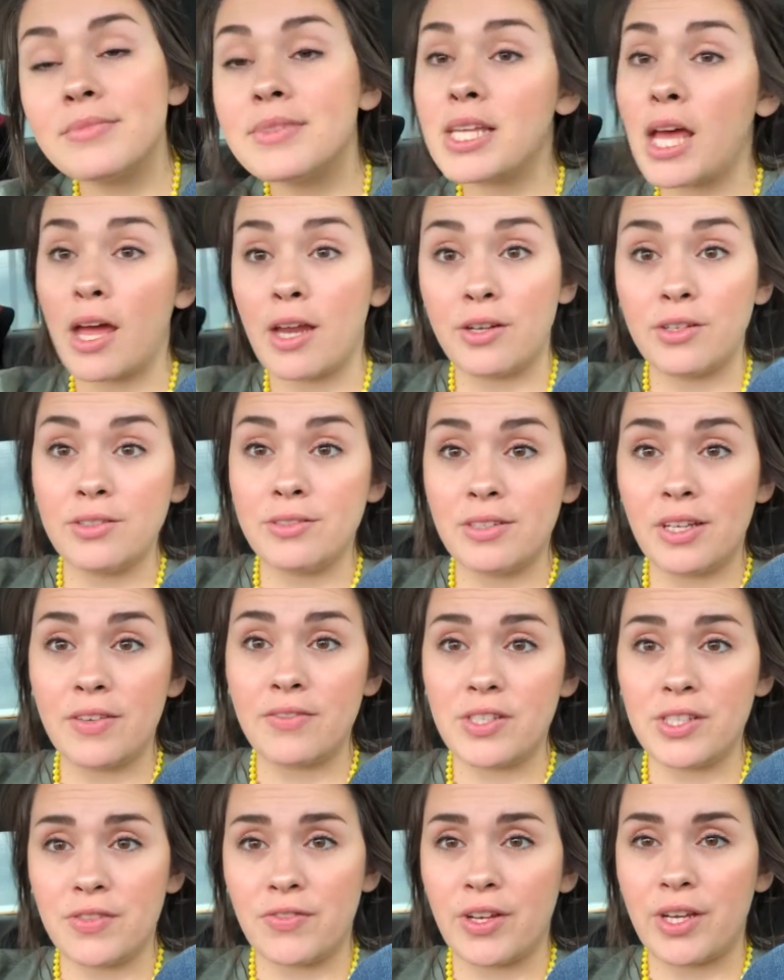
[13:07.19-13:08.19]
title
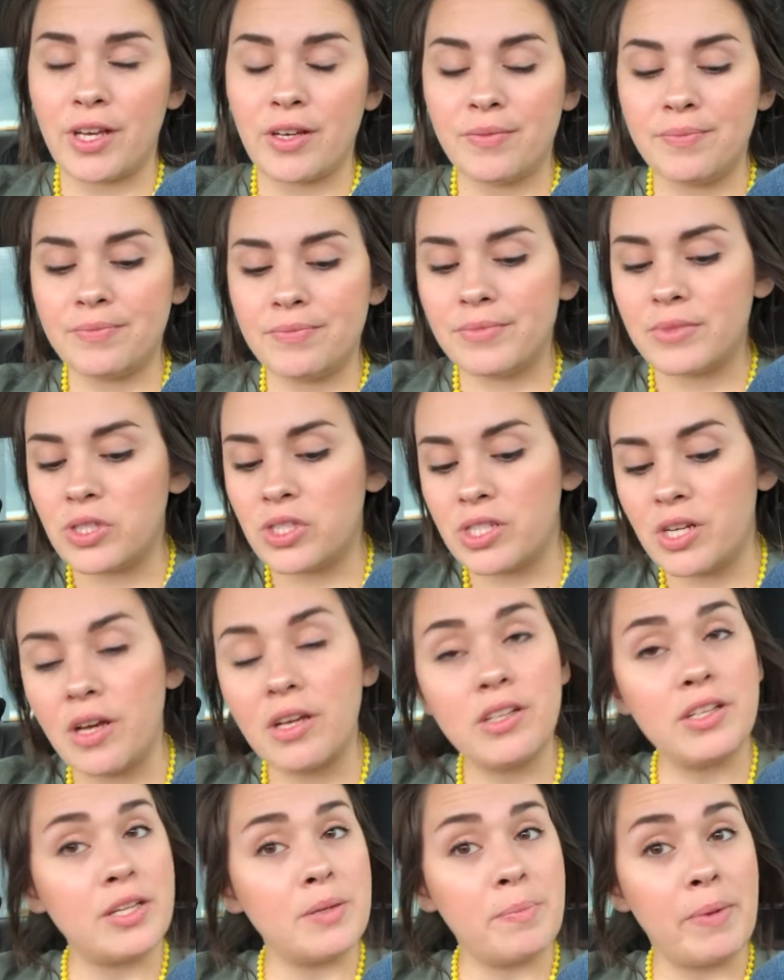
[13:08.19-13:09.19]
of this video, it's
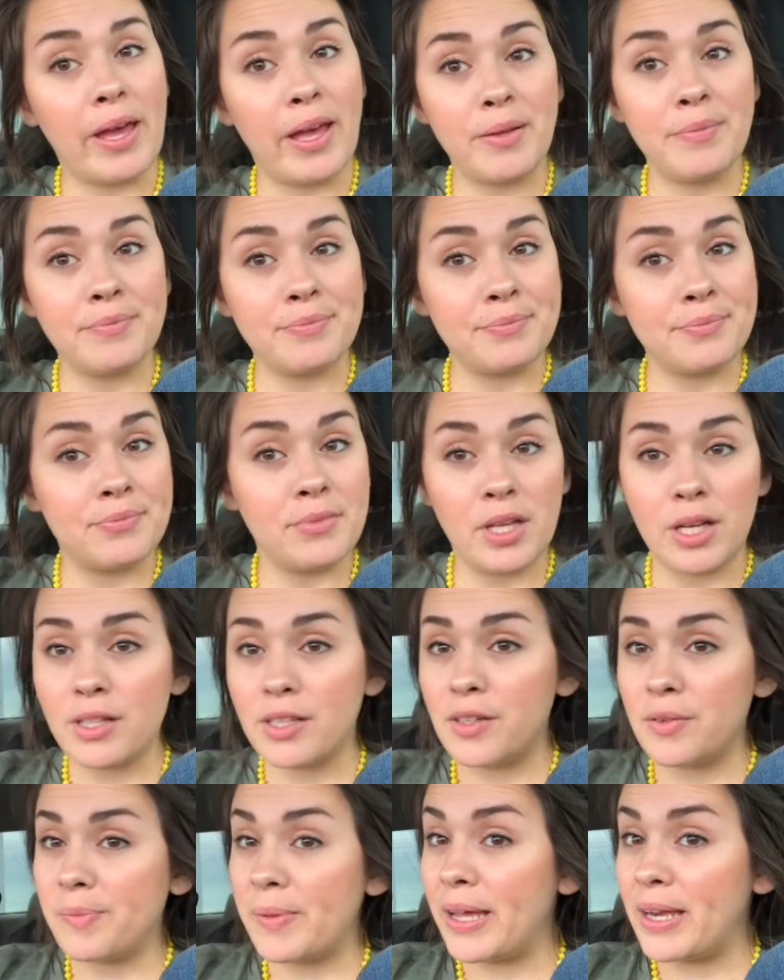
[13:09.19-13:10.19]
not clickbait.
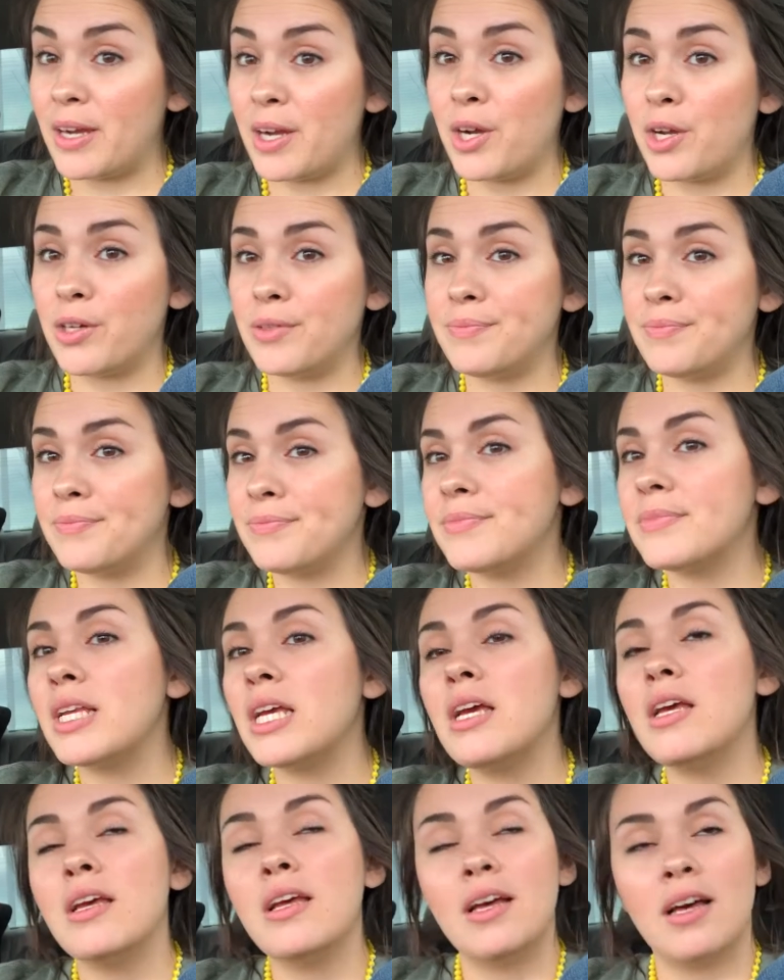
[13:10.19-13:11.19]
Not clickbait at all.
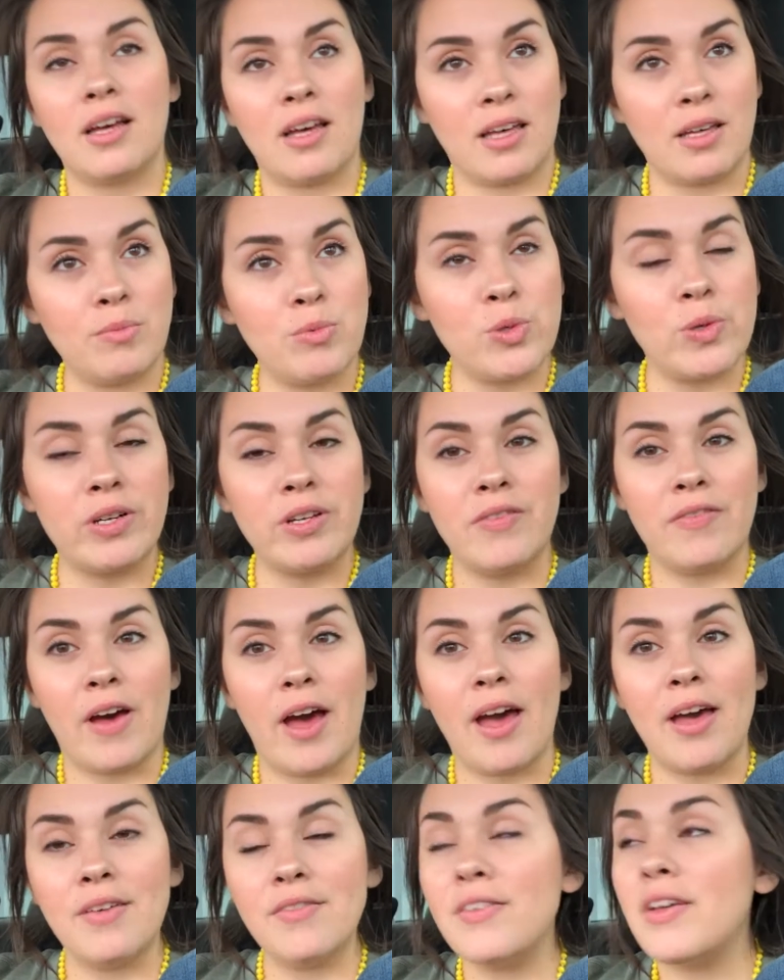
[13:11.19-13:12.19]
I am
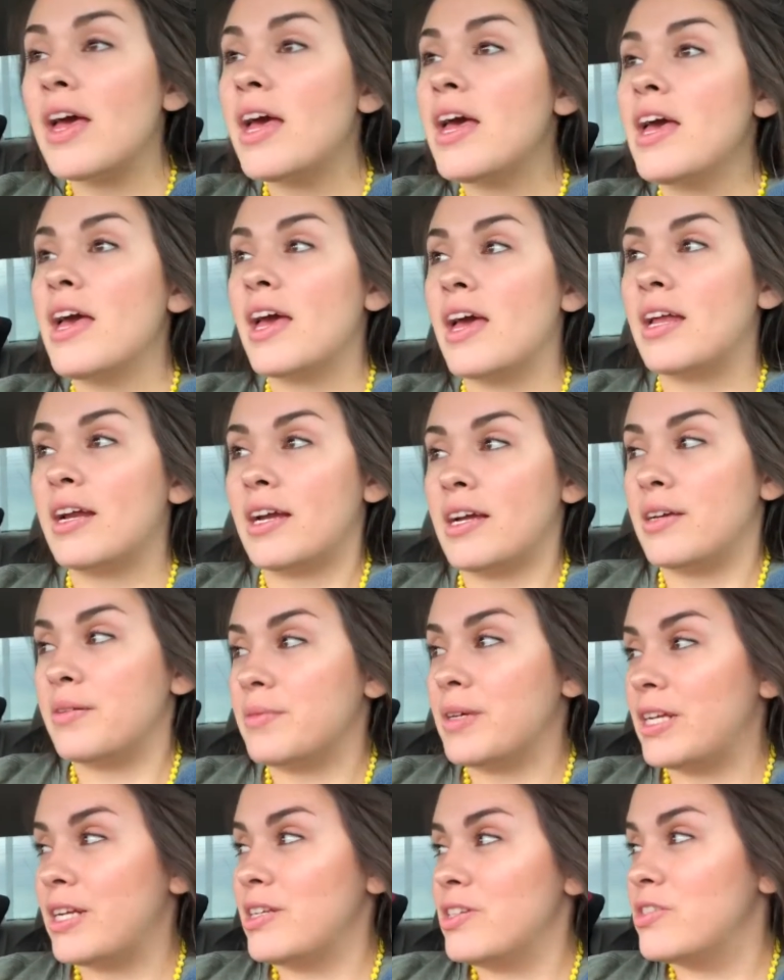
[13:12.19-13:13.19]
25 and I
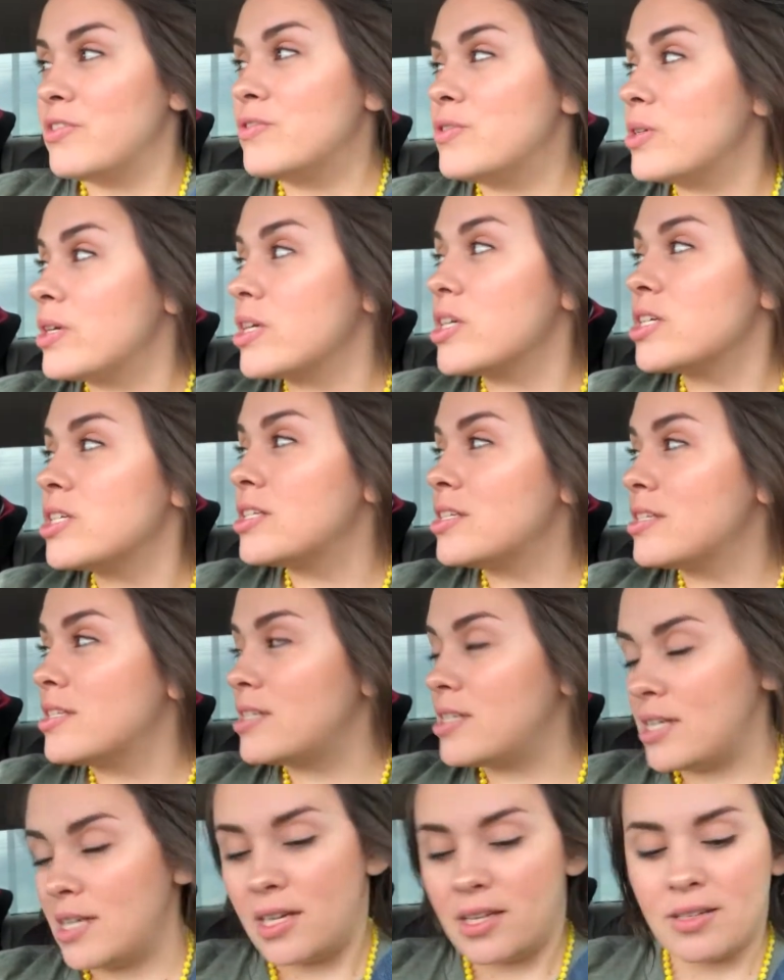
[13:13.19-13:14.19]
am getting
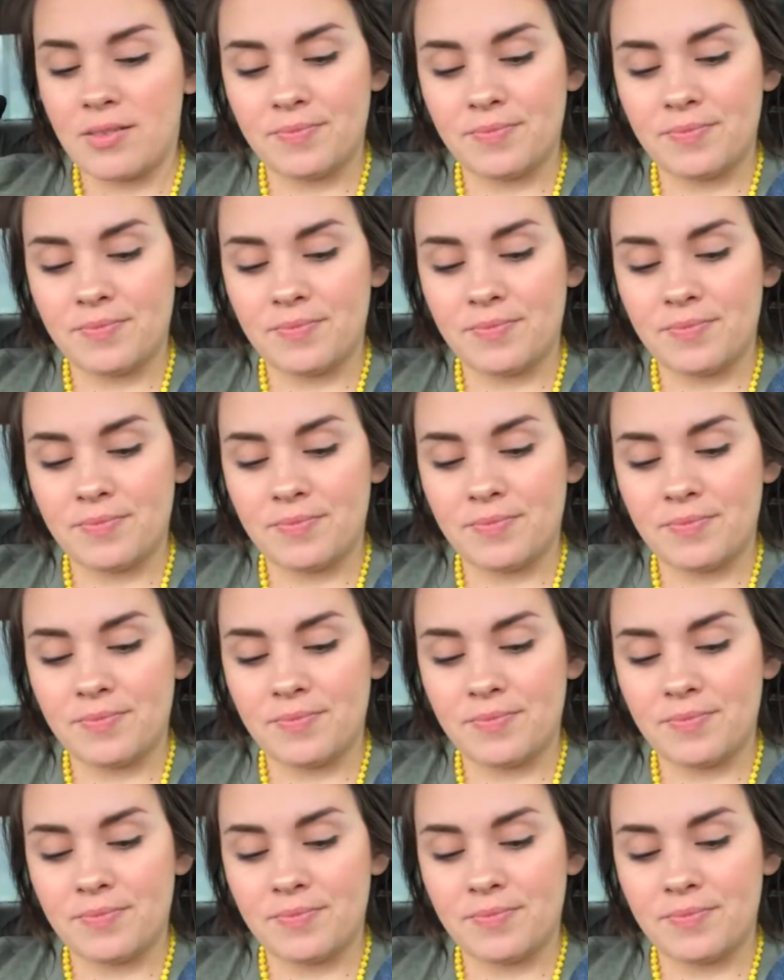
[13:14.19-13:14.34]
divorced.